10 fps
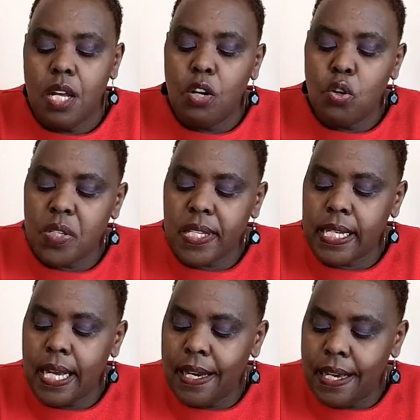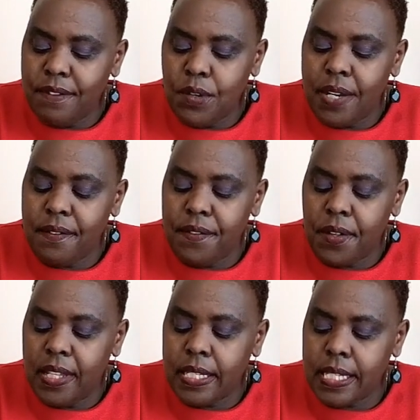Losing a loved one
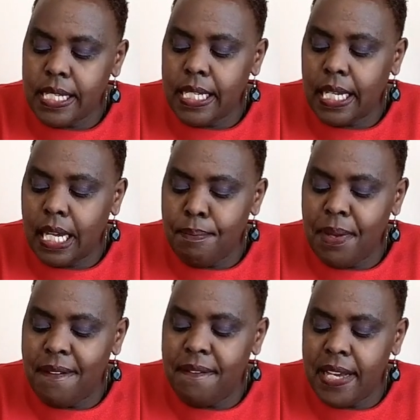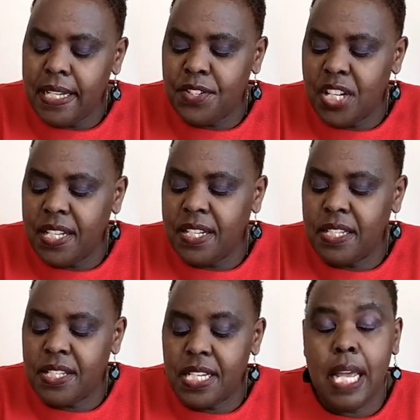for the teen can be a very
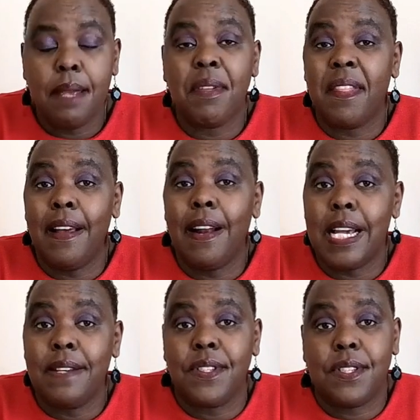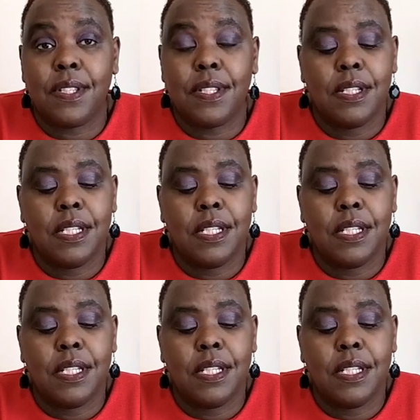challenging time in their lives.